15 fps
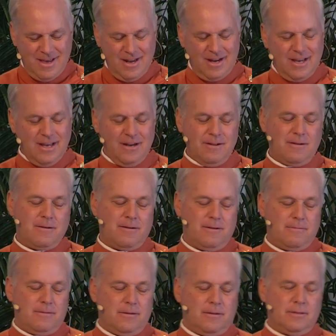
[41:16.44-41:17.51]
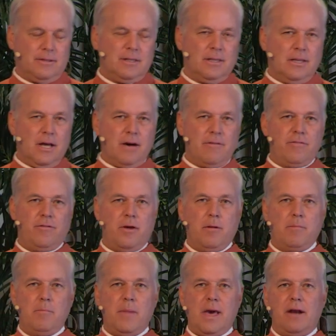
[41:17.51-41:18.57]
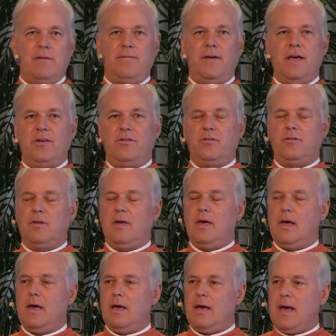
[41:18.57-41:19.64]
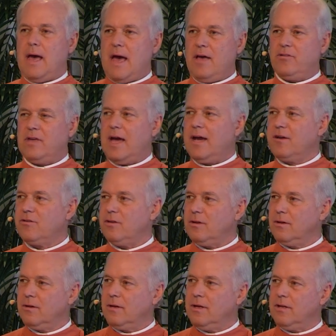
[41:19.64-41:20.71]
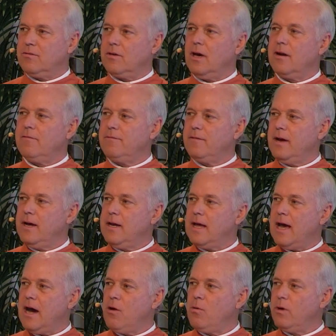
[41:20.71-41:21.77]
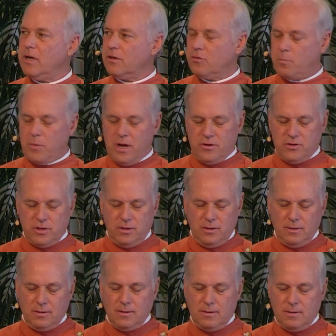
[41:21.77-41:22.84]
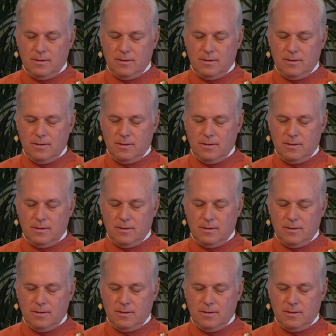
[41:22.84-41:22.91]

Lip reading: And again, love manifests as action. It's got to find outward expression.